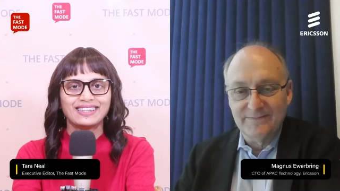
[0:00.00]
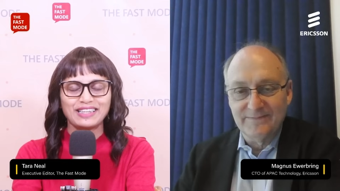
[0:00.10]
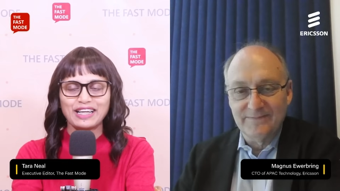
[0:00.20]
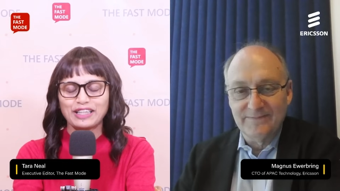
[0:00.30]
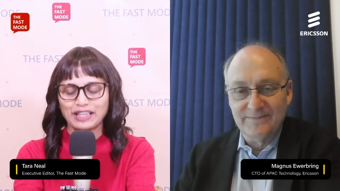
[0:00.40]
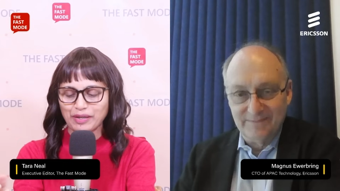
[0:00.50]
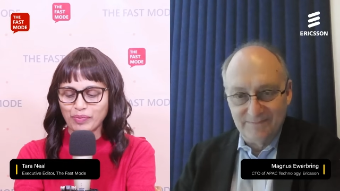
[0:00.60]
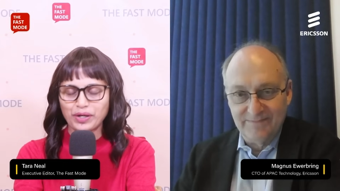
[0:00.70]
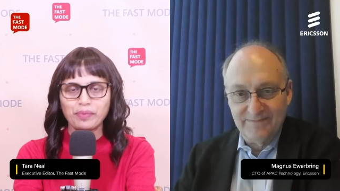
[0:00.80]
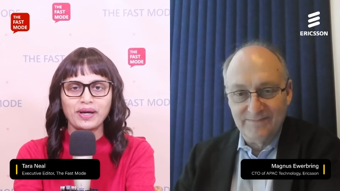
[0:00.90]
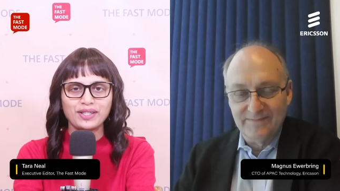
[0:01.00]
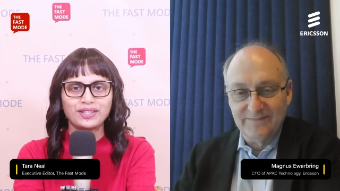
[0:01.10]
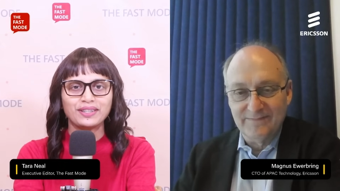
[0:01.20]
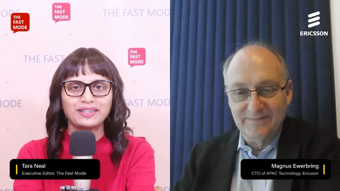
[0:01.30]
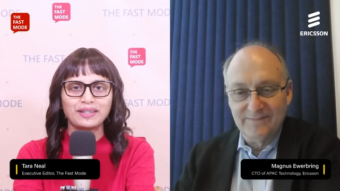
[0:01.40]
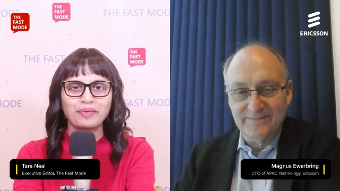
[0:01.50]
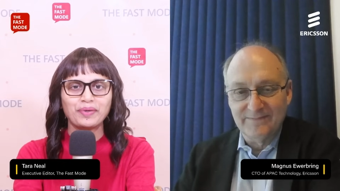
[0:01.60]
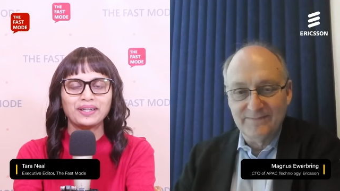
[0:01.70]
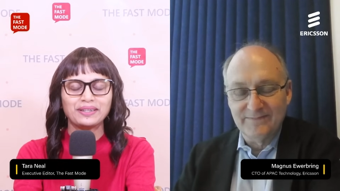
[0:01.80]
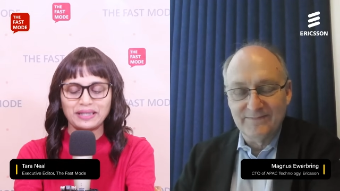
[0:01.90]
Speaker 1: like like what you mentioned,
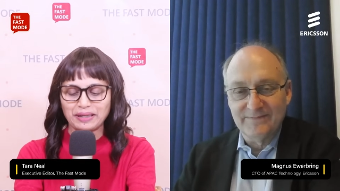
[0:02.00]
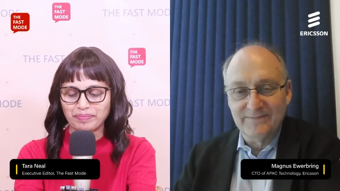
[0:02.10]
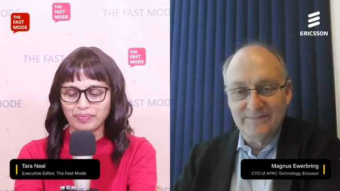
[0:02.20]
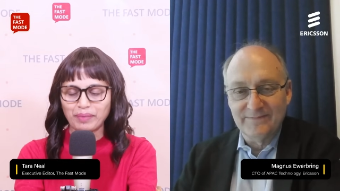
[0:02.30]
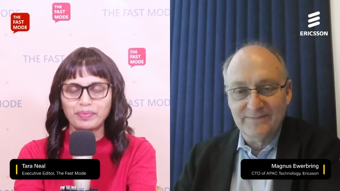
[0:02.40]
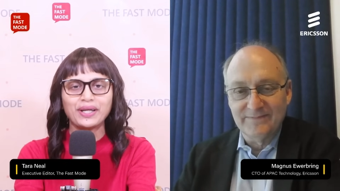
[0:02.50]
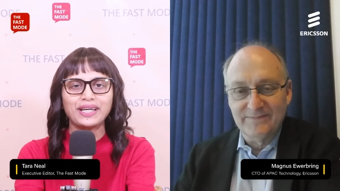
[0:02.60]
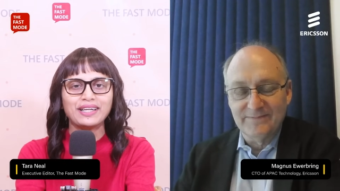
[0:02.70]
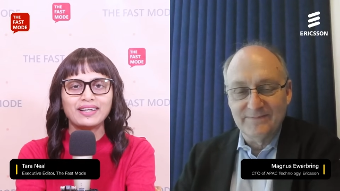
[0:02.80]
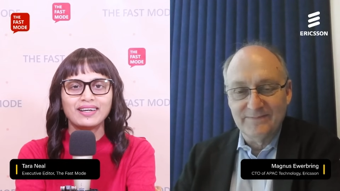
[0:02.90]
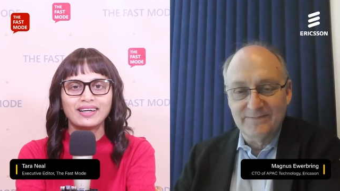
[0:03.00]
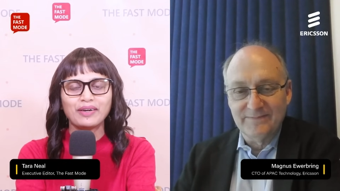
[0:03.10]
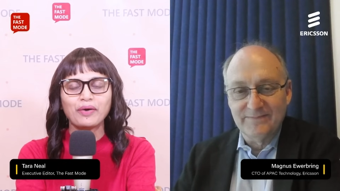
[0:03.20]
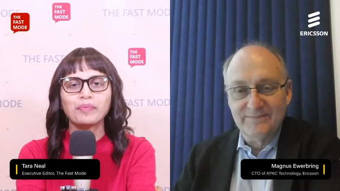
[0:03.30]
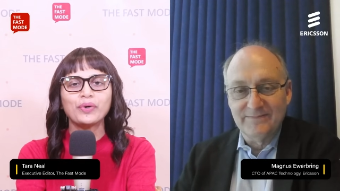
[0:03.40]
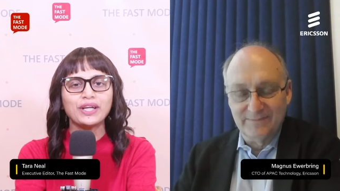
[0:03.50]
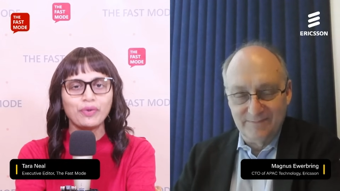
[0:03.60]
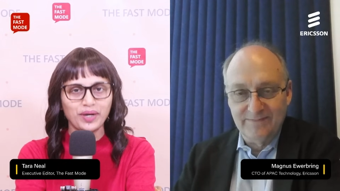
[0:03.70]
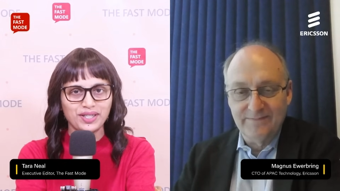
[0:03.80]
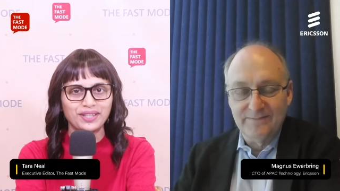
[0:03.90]
will um, bring in a lot more
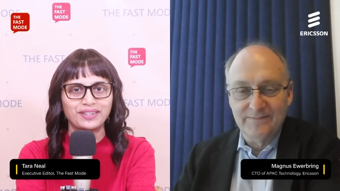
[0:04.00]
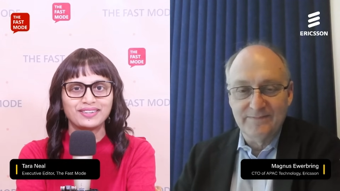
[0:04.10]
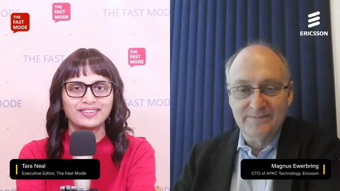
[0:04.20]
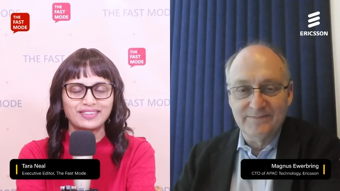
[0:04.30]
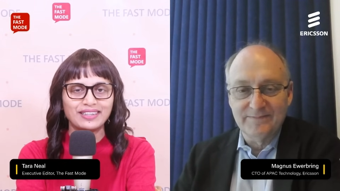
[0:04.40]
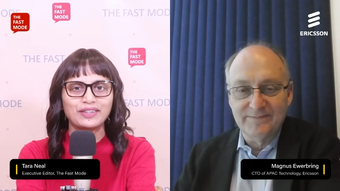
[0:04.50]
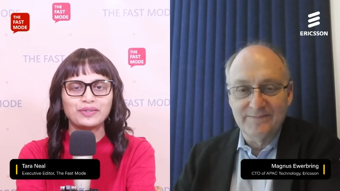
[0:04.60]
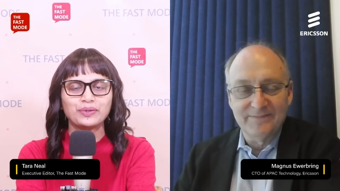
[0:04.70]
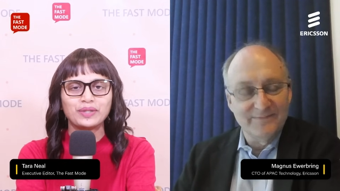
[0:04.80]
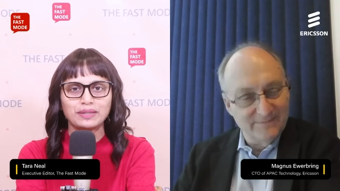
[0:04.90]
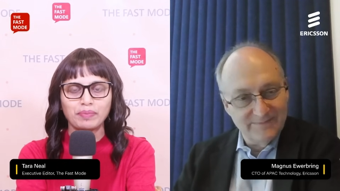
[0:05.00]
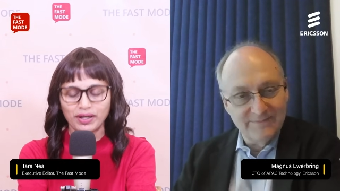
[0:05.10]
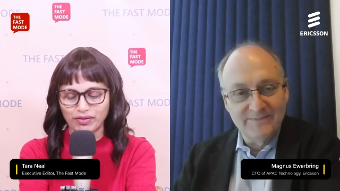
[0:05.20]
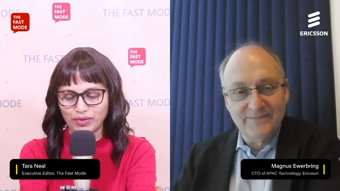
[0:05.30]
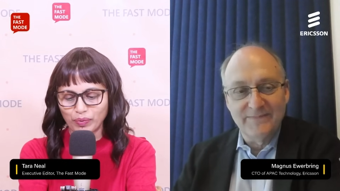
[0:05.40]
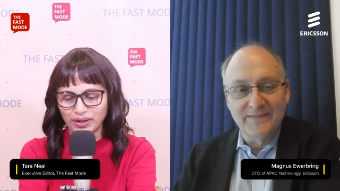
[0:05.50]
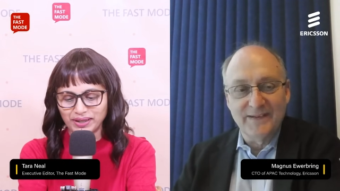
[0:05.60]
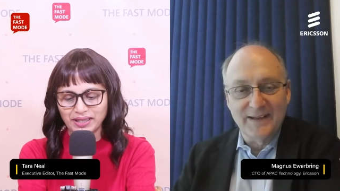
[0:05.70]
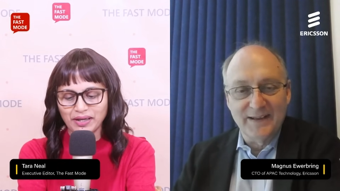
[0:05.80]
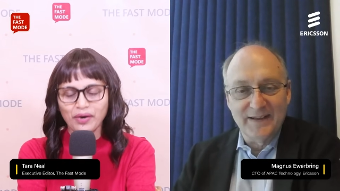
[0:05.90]
innovation you know, to this part of the
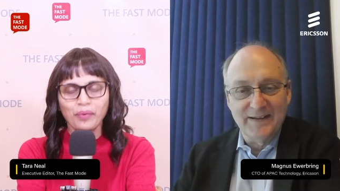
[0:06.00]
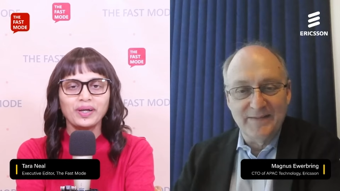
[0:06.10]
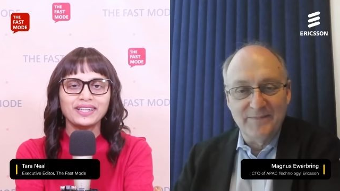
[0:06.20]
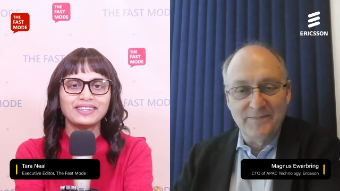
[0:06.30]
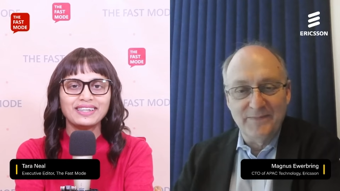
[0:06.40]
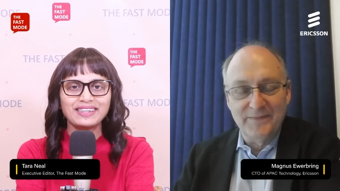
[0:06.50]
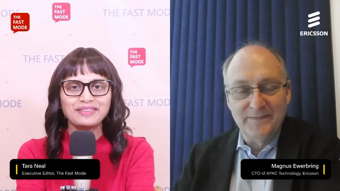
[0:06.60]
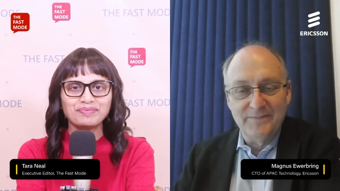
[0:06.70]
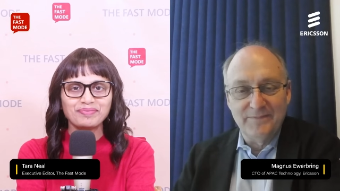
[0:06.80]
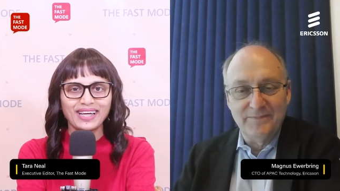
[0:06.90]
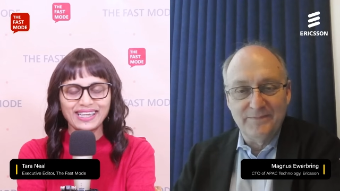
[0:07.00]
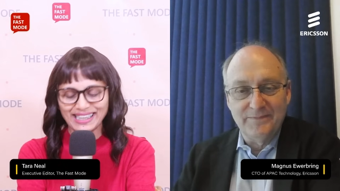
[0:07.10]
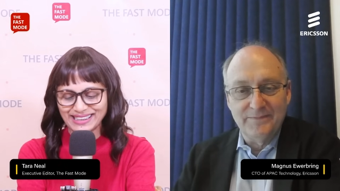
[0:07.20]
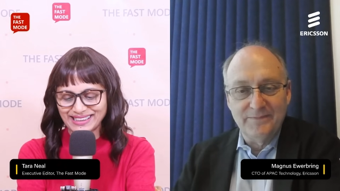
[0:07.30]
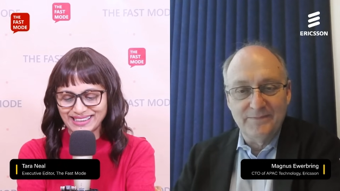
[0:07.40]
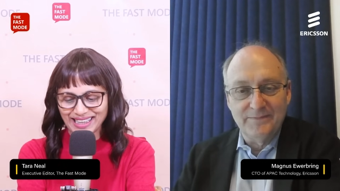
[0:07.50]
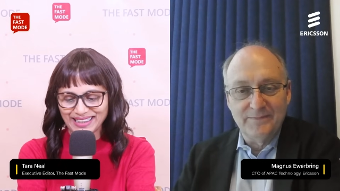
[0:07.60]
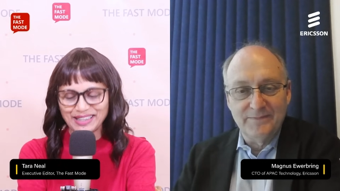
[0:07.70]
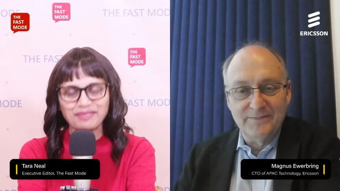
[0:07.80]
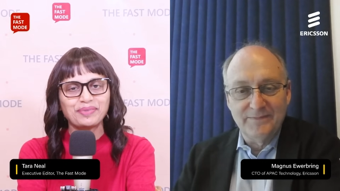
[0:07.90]
world. Well, um, I guess, yeah,
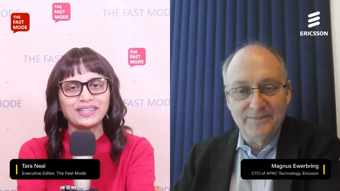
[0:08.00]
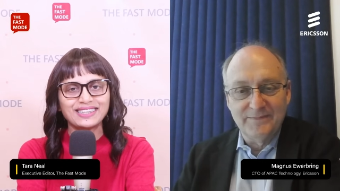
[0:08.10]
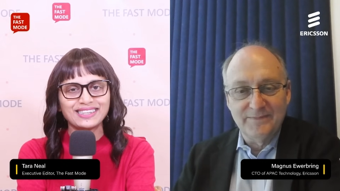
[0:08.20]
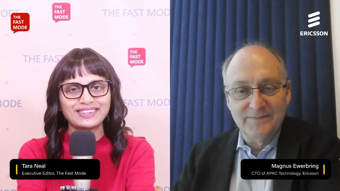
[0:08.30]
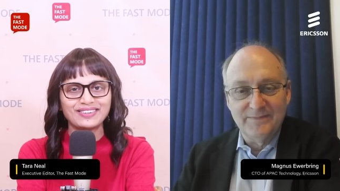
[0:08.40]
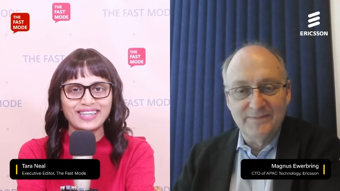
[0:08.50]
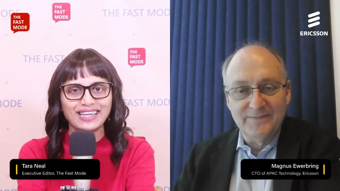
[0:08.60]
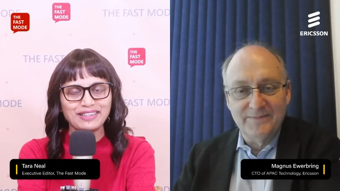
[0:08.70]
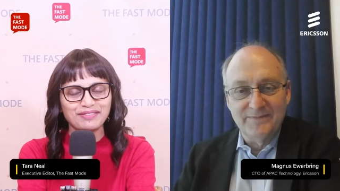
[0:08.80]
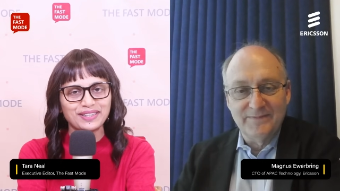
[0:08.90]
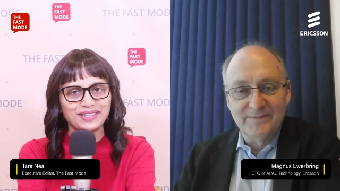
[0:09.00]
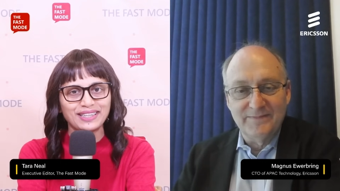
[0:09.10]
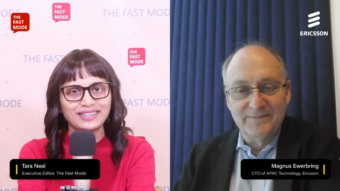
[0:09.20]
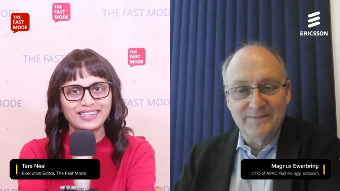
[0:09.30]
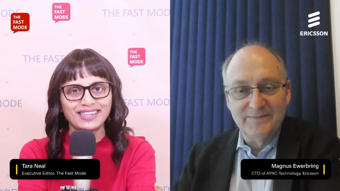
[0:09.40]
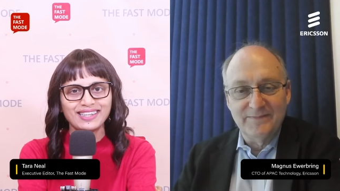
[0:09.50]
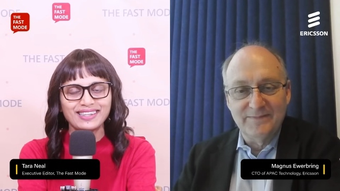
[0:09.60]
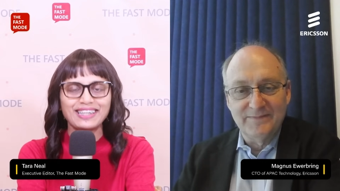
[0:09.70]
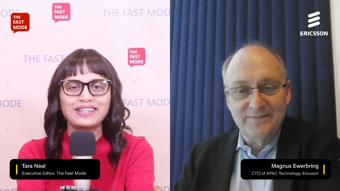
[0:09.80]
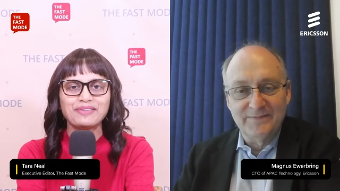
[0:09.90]
that brings us to the end of the session.
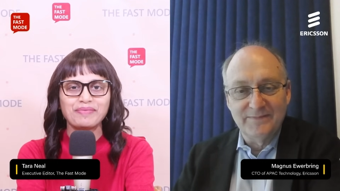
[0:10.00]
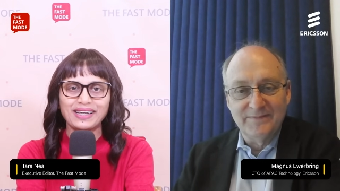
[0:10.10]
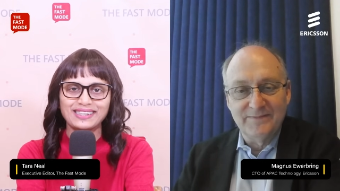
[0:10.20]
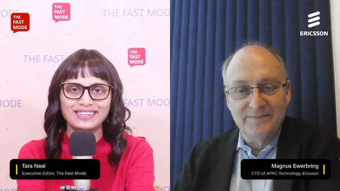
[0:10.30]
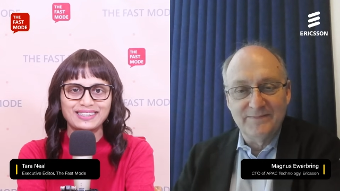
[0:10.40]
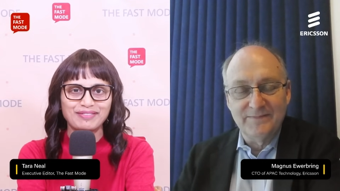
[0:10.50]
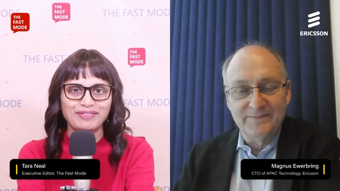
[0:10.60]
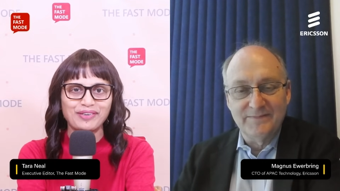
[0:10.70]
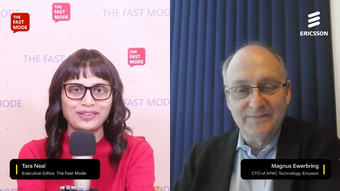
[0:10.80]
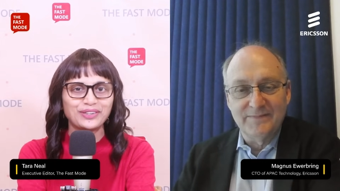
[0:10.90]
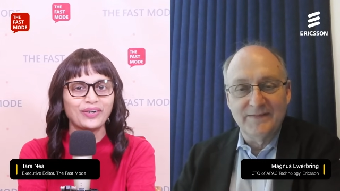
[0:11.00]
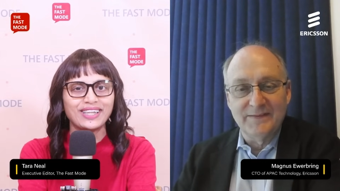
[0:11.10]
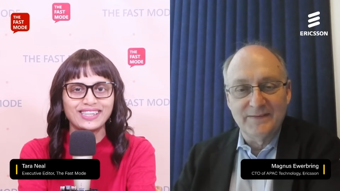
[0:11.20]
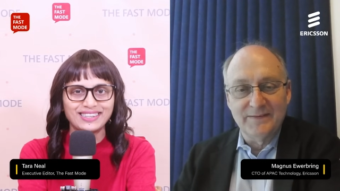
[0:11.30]
Thank you, Magnus, for joining